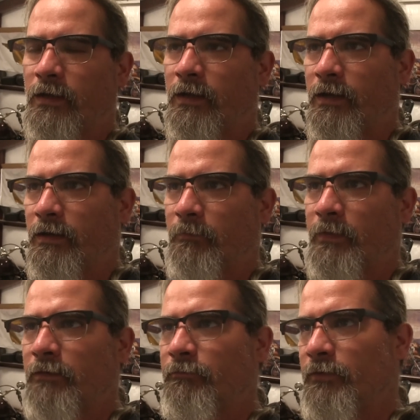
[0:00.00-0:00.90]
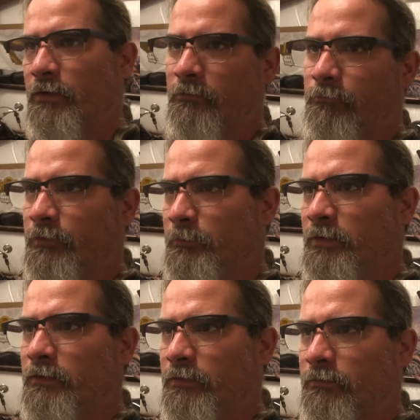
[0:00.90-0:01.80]
and I'm not done
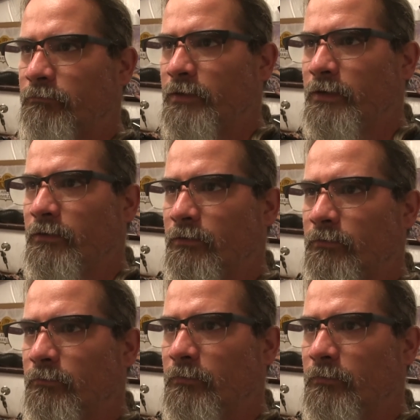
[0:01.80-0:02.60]
filming this video,